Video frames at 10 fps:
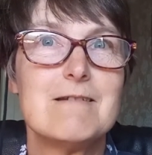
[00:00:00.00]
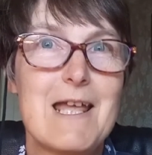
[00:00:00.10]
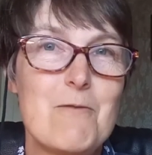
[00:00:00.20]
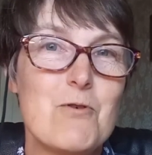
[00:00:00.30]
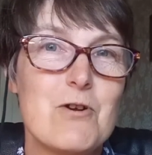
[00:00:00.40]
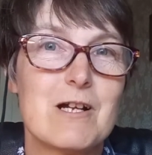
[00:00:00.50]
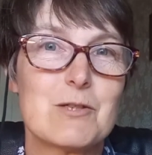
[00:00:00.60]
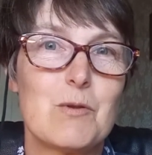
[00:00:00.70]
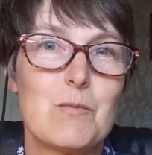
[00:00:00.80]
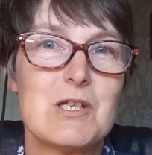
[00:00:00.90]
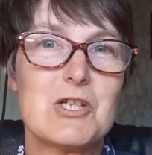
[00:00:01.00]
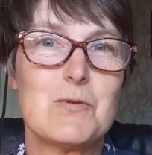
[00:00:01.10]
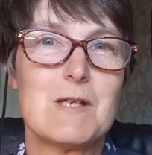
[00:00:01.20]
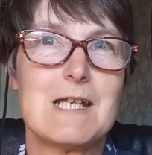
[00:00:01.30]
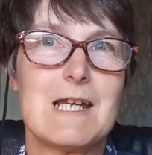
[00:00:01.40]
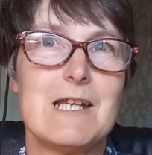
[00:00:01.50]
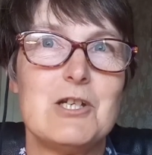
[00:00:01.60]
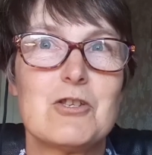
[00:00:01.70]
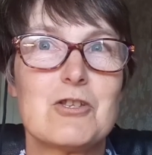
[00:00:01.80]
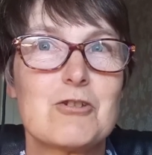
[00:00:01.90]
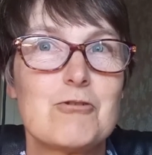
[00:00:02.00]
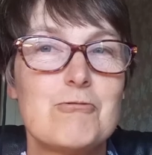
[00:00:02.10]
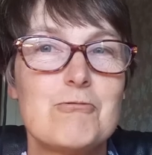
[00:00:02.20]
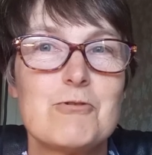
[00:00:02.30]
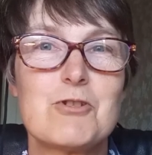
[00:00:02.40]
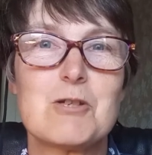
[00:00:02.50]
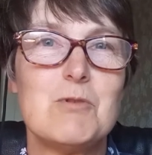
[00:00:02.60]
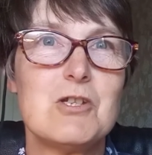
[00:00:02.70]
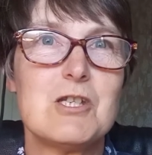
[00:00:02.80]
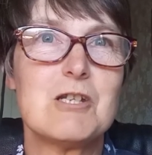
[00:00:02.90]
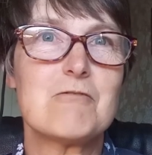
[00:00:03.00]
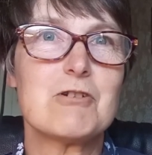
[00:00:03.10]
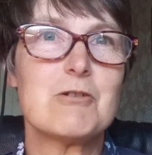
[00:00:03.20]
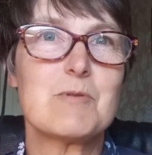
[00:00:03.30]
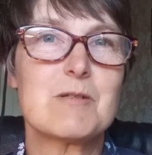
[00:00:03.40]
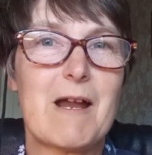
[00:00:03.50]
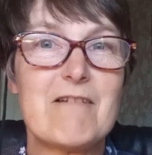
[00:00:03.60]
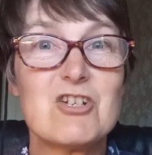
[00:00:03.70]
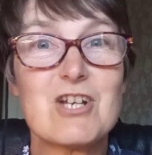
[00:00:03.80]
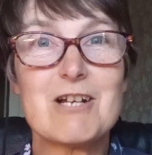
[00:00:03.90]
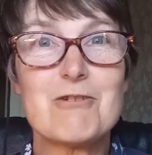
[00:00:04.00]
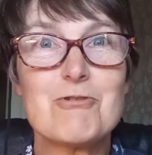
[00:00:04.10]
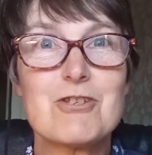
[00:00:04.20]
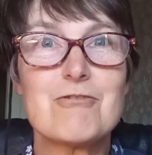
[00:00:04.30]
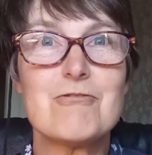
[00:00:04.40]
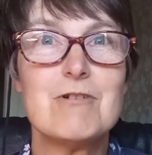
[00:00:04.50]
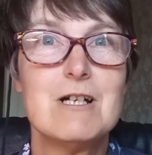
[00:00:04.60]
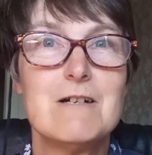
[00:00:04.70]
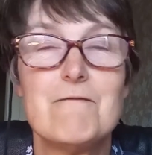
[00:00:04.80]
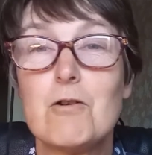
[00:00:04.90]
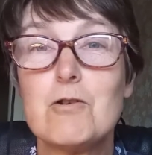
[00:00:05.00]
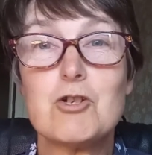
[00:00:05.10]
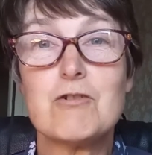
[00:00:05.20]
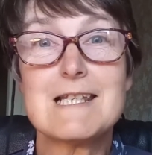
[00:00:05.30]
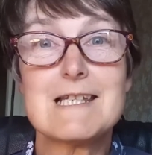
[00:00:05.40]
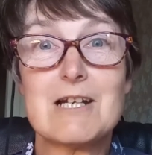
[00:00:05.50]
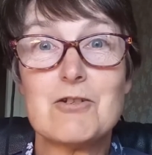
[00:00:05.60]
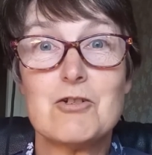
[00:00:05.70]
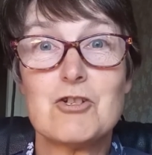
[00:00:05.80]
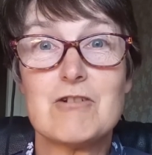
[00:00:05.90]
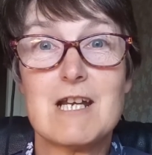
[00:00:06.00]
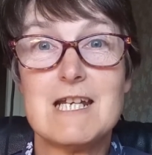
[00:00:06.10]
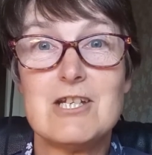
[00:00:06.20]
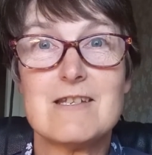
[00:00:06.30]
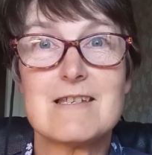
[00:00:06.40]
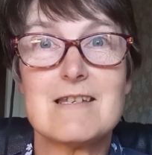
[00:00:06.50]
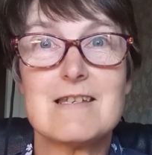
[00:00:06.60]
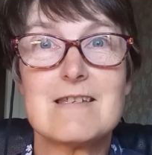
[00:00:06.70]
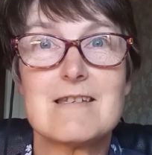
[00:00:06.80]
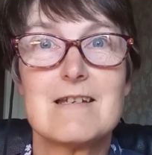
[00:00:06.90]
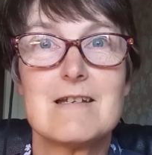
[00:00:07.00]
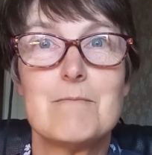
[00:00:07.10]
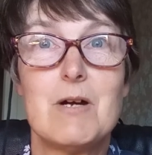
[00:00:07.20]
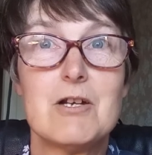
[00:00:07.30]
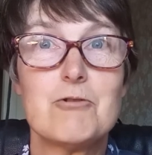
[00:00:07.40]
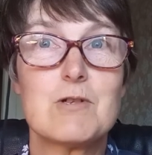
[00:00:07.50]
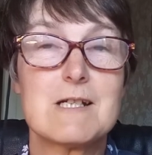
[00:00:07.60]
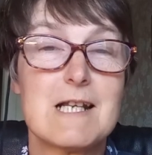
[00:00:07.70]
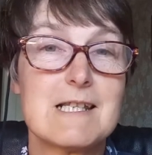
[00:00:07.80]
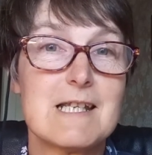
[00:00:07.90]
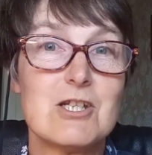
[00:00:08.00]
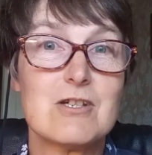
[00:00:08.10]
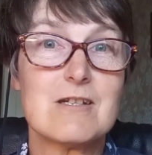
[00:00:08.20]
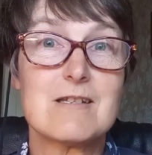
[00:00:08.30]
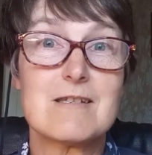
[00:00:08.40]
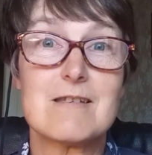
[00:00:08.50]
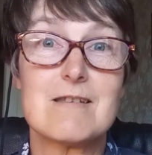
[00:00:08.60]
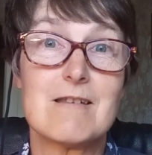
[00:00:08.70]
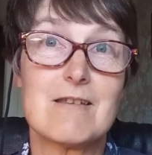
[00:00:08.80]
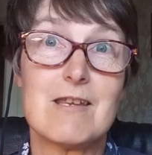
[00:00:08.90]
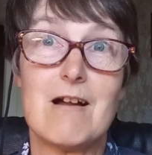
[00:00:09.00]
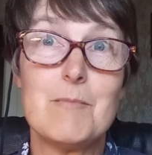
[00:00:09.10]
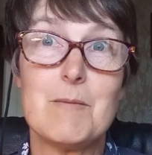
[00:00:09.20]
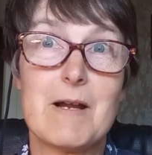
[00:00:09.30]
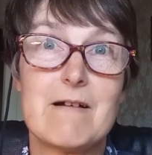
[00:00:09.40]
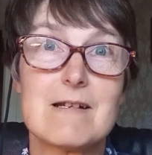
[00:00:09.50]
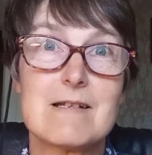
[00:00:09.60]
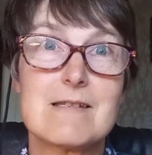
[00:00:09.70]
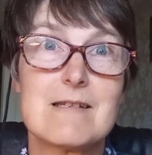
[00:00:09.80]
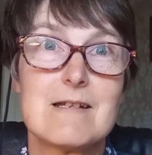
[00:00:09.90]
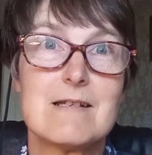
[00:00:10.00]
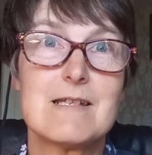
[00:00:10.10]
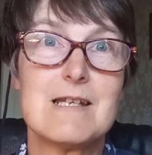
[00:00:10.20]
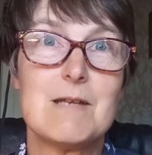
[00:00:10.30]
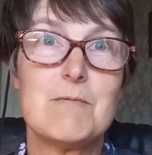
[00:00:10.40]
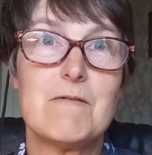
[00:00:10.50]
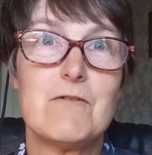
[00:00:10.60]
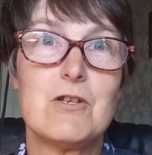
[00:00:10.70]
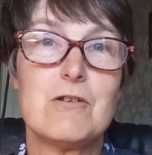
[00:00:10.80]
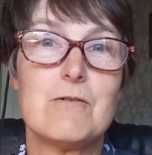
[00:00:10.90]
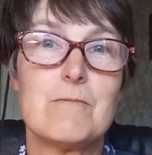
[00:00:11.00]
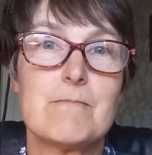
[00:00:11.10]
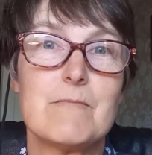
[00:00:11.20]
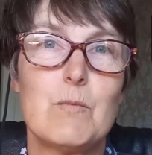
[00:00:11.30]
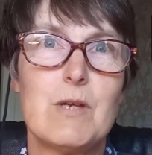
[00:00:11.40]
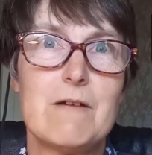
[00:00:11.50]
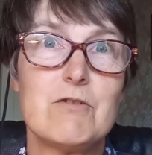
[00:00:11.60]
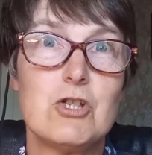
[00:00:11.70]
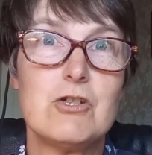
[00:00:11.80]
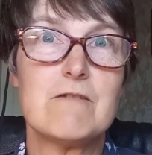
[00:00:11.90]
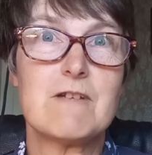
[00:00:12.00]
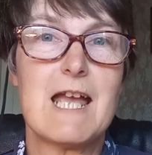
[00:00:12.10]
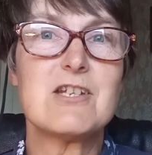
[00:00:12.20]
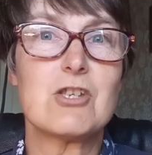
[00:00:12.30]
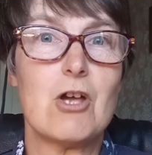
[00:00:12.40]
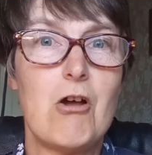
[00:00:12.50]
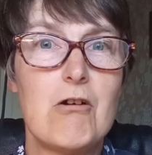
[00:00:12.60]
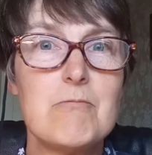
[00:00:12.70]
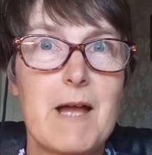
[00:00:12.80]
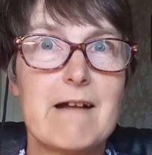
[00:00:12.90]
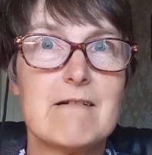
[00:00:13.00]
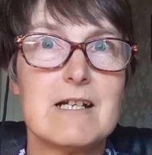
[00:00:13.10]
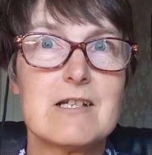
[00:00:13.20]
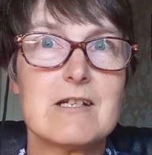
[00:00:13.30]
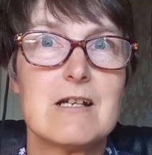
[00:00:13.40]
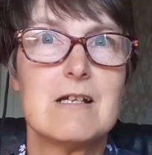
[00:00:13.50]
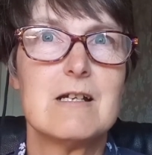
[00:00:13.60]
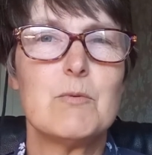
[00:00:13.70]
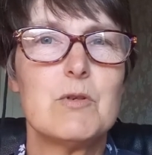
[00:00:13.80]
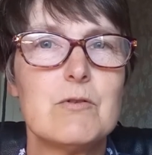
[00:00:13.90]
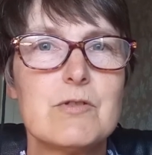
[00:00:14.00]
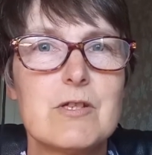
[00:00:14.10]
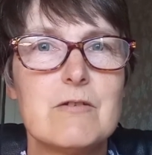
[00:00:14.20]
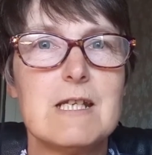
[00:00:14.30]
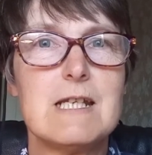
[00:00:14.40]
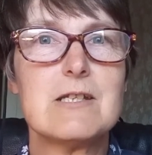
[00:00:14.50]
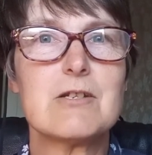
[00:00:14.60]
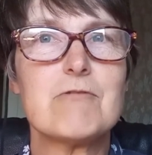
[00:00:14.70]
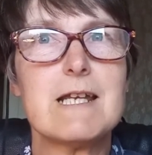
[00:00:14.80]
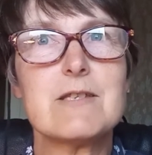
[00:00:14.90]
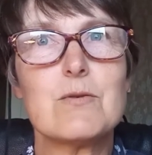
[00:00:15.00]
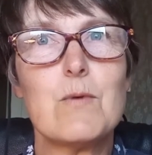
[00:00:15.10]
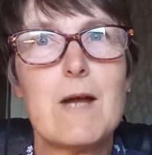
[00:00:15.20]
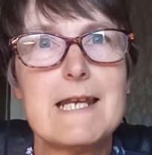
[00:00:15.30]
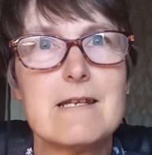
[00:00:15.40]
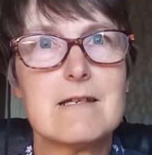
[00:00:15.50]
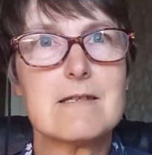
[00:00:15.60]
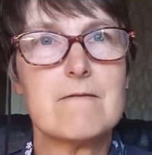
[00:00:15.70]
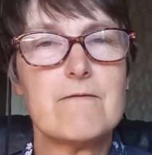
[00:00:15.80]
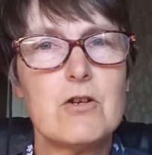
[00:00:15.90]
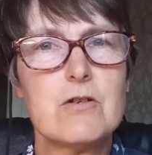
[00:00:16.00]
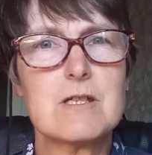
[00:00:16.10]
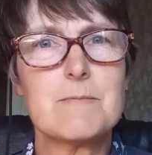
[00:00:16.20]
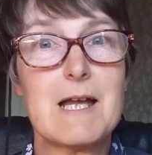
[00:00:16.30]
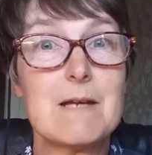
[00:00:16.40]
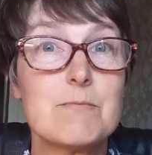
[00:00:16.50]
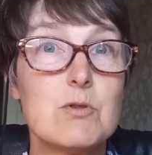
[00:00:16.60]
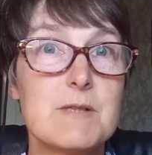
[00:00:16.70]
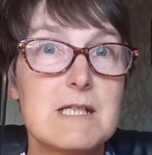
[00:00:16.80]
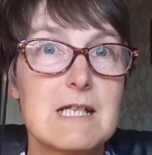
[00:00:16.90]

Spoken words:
networks with which to engage the schools, community groups, parish council, voluntary and statutory agencies, partner organisations and the army barracks, to name a few. We have a duty of care to the whole parish, but we also need to raise awareness and focus perhaps more